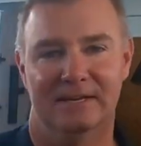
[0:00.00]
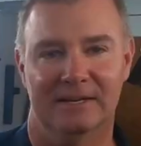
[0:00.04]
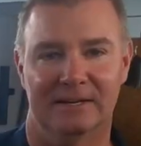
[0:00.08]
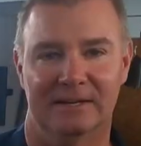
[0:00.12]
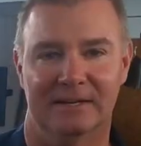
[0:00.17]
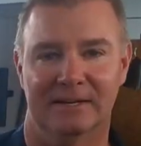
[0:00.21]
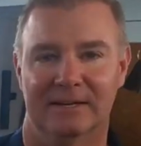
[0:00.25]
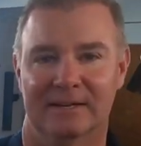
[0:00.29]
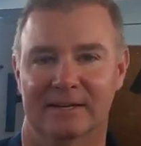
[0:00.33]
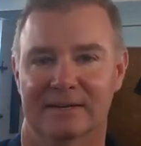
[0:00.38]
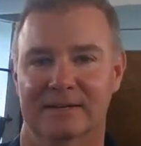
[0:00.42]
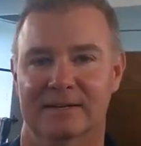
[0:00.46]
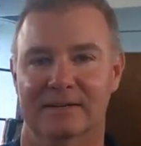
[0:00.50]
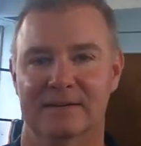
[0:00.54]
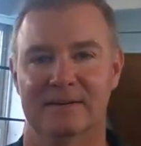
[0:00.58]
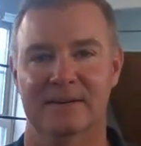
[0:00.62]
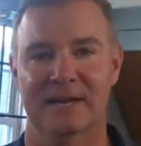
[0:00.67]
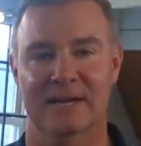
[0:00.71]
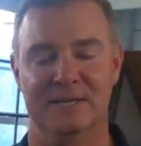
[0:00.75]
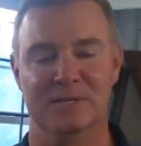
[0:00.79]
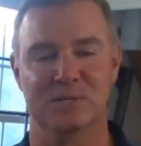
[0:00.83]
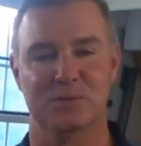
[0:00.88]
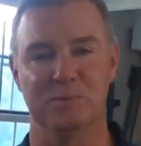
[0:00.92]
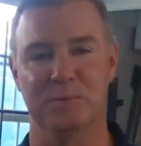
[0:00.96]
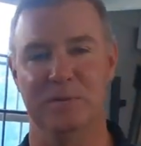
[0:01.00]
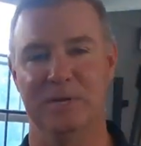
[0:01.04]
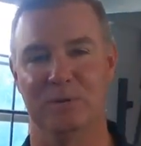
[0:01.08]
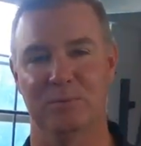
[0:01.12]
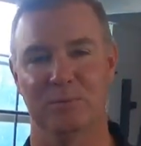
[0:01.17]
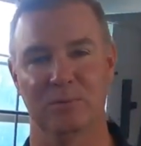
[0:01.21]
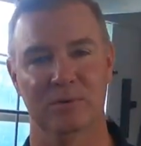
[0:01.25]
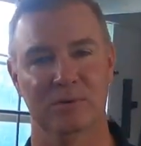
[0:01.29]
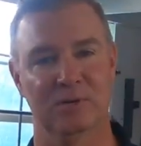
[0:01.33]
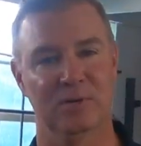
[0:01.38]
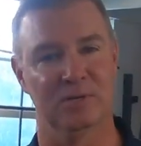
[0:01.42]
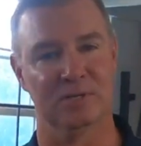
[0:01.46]
And next
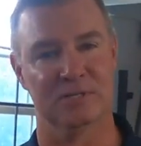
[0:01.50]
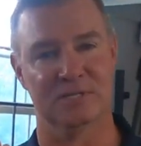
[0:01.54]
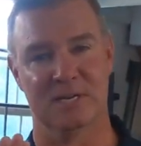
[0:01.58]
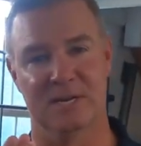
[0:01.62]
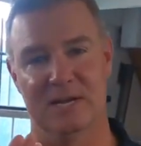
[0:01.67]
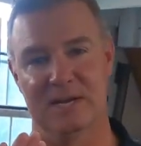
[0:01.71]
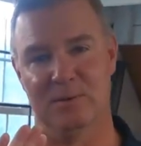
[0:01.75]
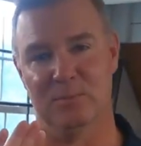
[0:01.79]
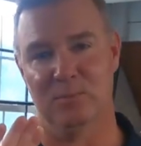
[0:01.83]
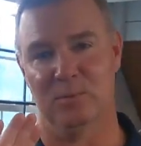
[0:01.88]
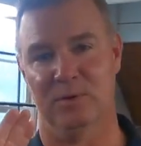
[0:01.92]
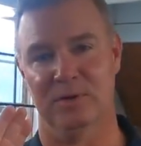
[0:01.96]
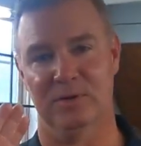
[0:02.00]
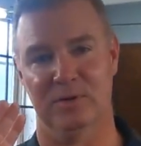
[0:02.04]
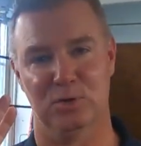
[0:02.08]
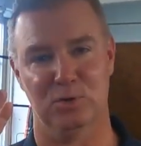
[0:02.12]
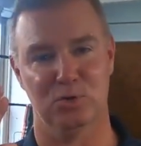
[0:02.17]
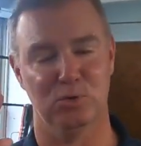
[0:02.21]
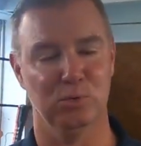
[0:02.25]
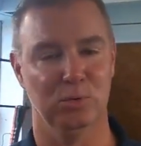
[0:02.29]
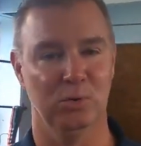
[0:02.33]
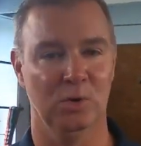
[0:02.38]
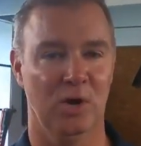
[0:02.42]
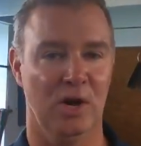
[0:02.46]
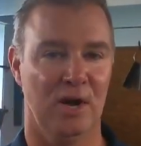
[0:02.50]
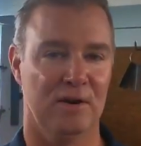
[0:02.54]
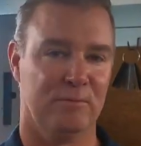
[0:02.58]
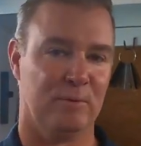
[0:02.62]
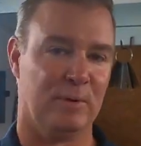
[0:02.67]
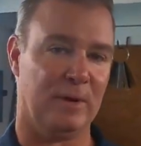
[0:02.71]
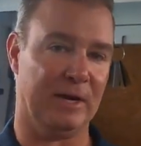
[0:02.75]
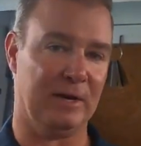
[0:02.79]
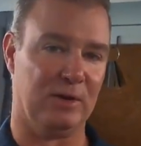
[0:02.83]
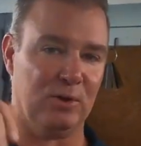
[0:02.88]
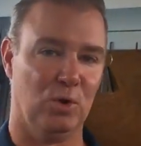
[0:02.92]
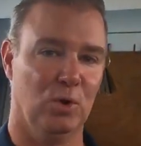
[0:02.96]
week where it looks like we're gonna cool off,
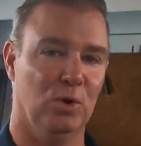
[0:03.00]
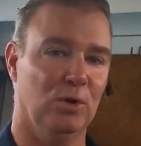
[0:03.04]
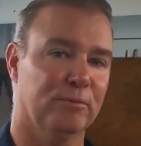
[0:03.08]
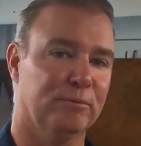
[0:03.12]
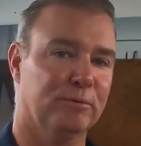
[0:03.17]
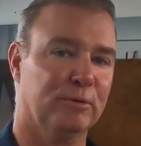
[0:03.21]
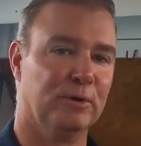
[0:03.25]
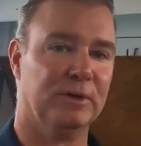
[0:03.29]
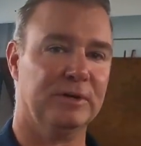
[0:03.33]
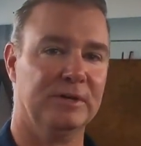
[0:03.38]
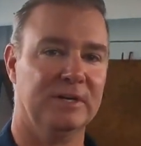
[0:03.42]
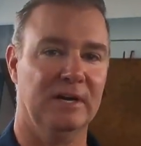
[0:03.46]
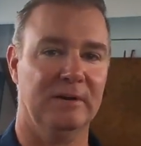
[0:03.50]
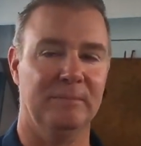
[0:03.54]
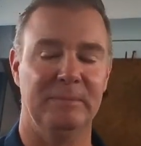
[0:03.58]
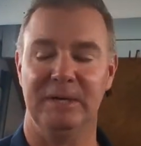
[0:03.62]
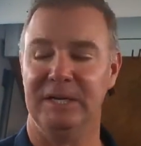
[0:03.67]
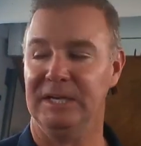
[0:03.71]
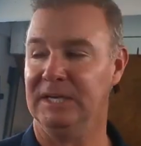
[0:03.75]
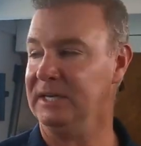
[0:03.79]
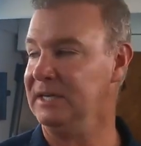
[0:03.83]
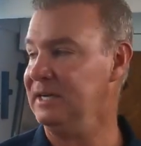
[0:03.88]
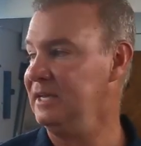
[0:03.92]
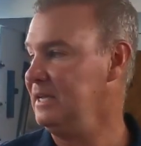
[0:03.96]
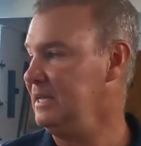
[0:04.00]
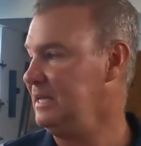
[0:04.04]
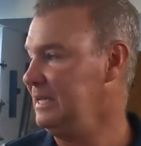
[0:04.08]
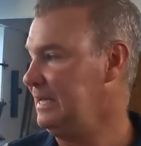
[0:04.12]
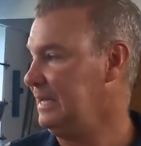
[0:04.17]
we got a cold front coming in,